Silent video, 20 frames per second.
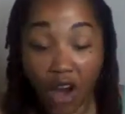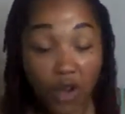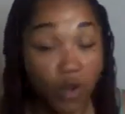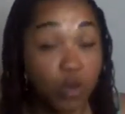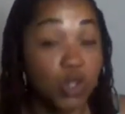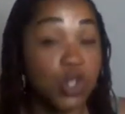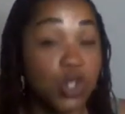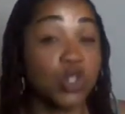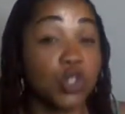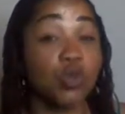
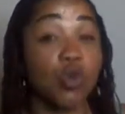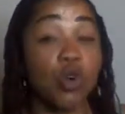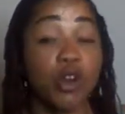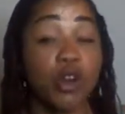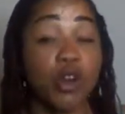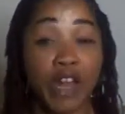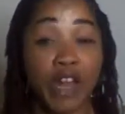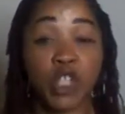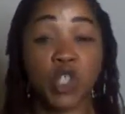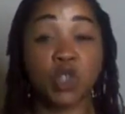Are you
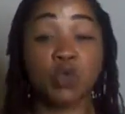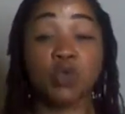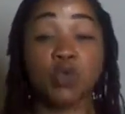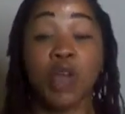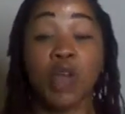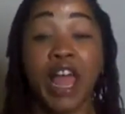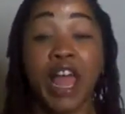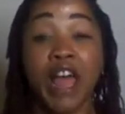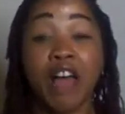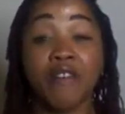sure that
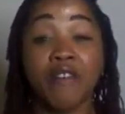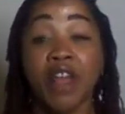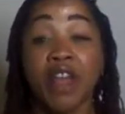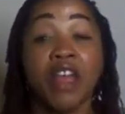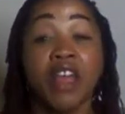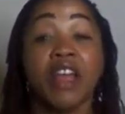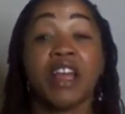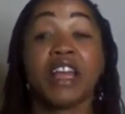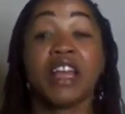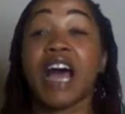you
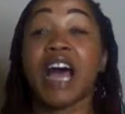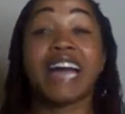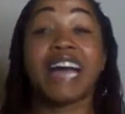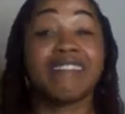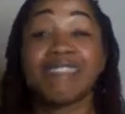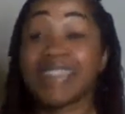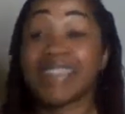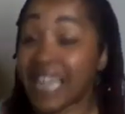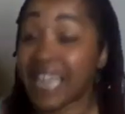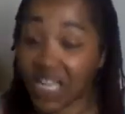have
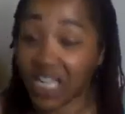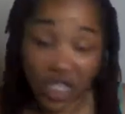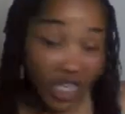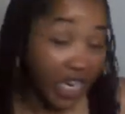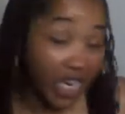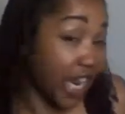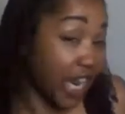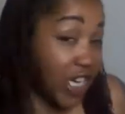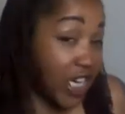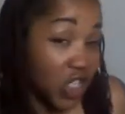gotten the
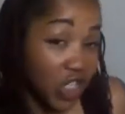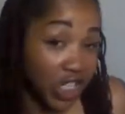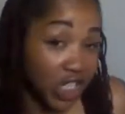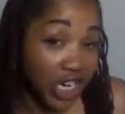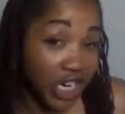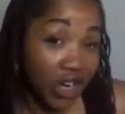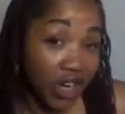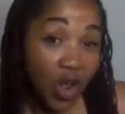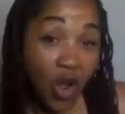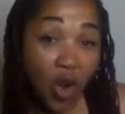
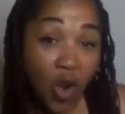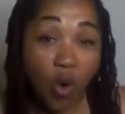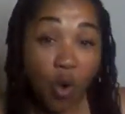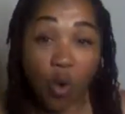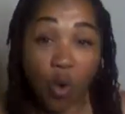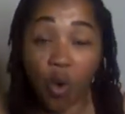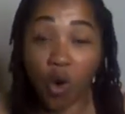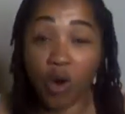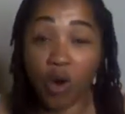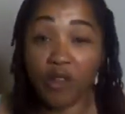education
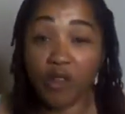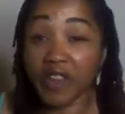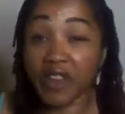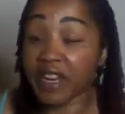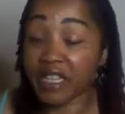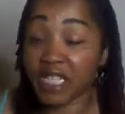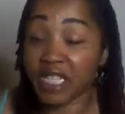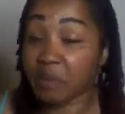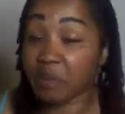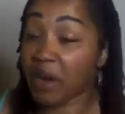or
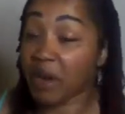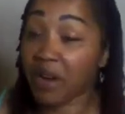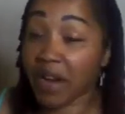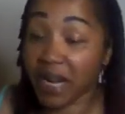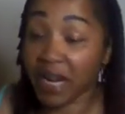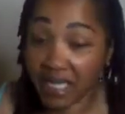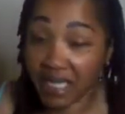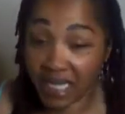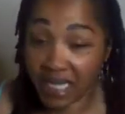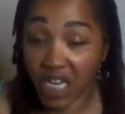the
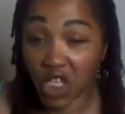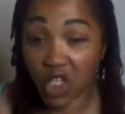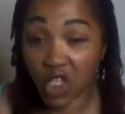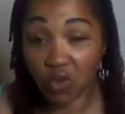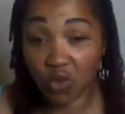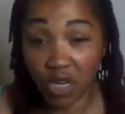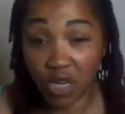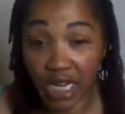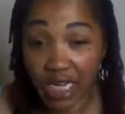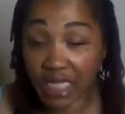experience
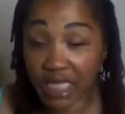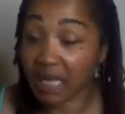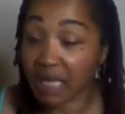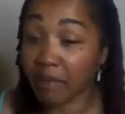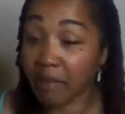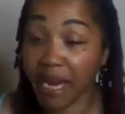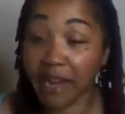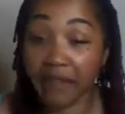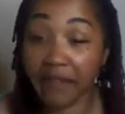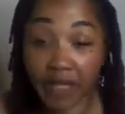that you need
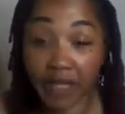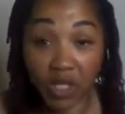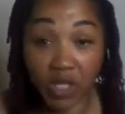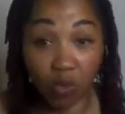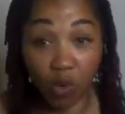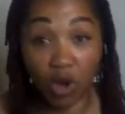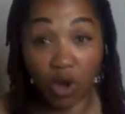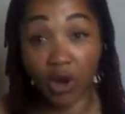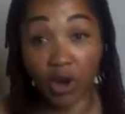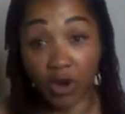to make
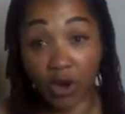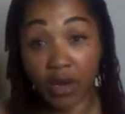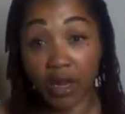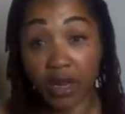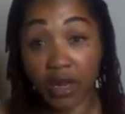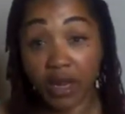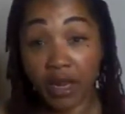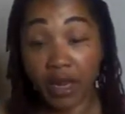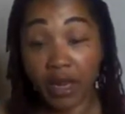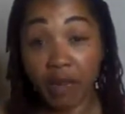this work?